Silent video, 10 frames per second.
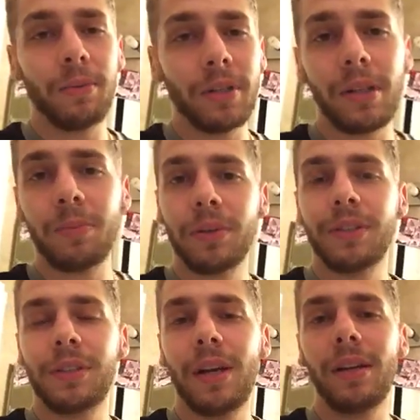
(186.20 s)
I really
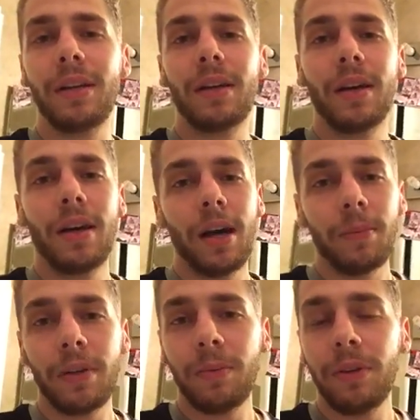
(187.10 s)
appreciate it. I'm
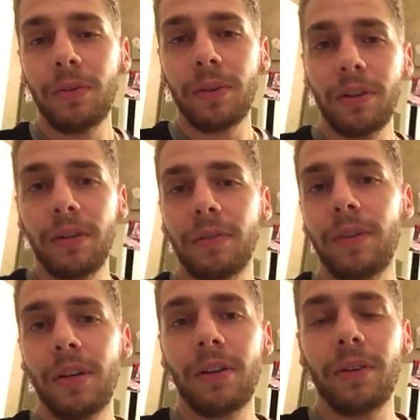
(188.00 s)
going to be doing another
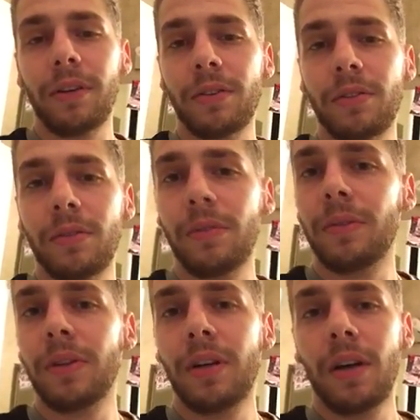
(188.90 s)
video here
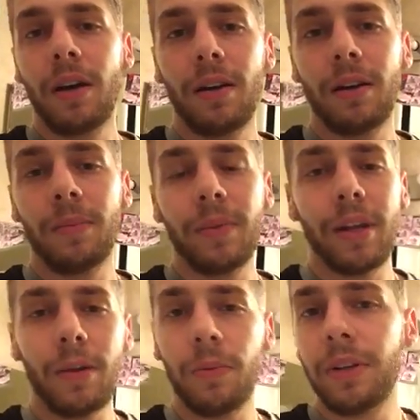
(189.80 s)
soon um, that
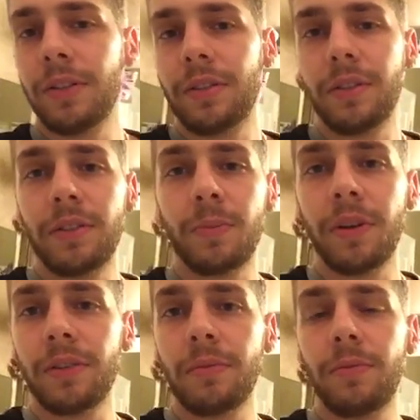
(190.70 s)
I want to just
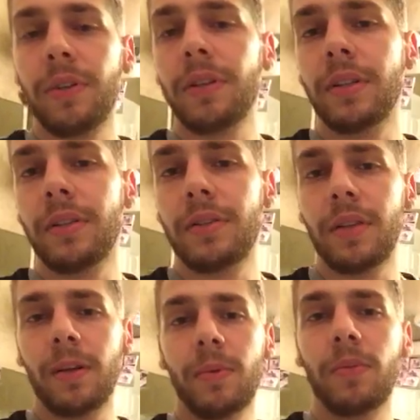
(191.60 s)
express some feelings
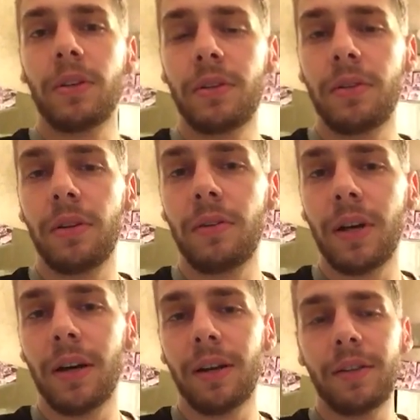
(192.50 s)
that I've been wanting to do to you
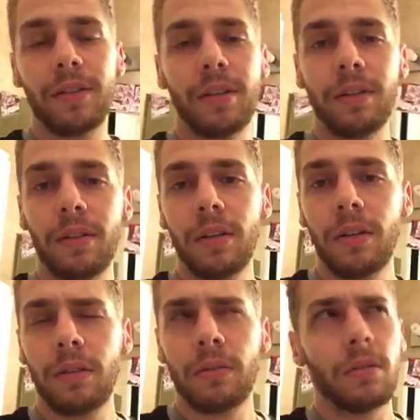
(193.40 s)
guys. And
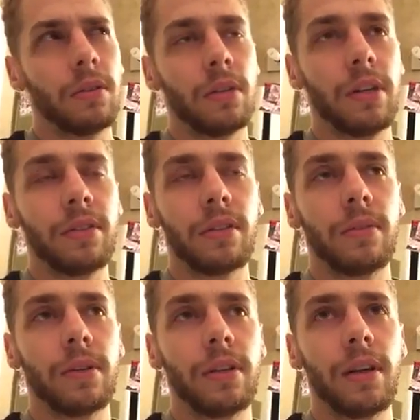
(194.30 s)
um, that didn't sound right.